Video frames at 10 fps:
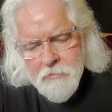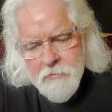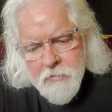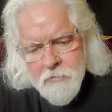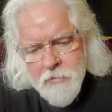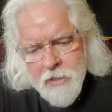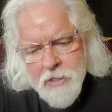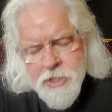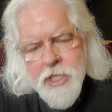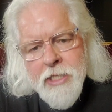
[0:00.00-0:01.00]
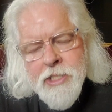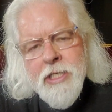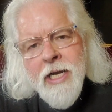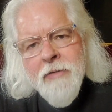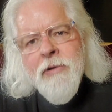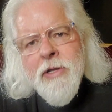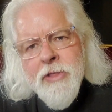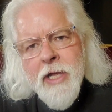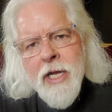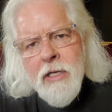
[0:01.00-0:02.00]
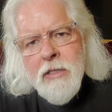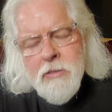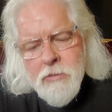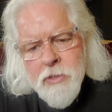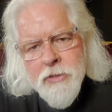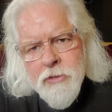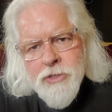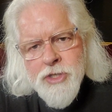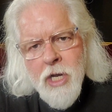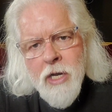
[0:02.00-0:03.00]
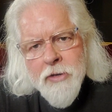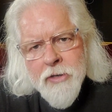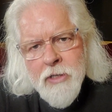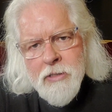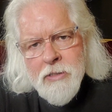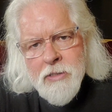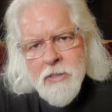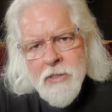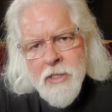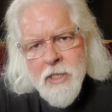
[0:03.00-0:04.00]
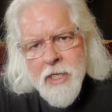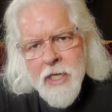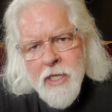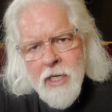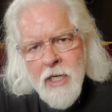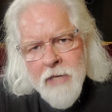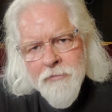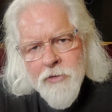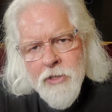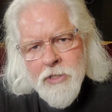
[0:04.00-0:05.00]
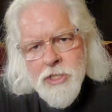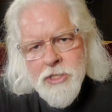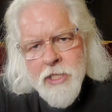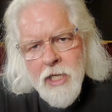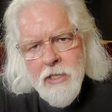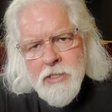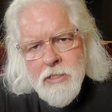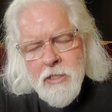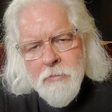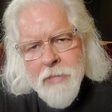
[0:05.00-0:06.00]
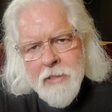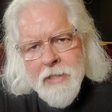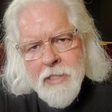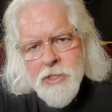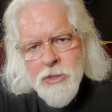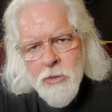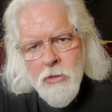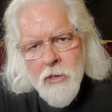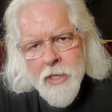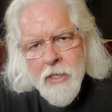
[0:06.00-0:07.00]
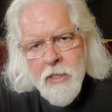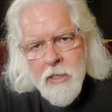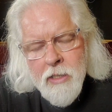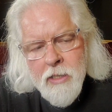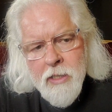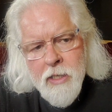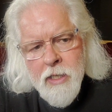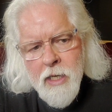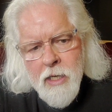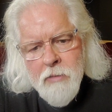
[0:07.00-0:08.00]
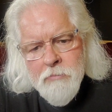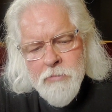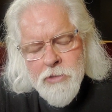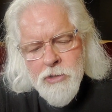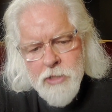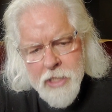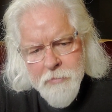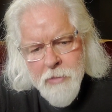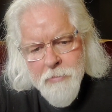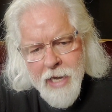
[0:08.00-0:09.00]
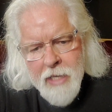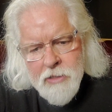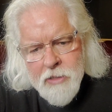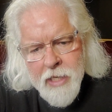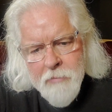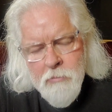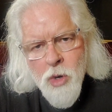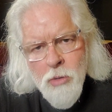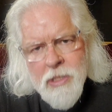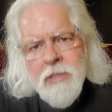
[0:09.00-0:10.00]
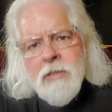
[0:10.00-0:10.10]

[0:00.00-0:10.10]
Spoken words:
really changed everything with your son. And I'd like for you to just tell us about that story. So take me back to that moment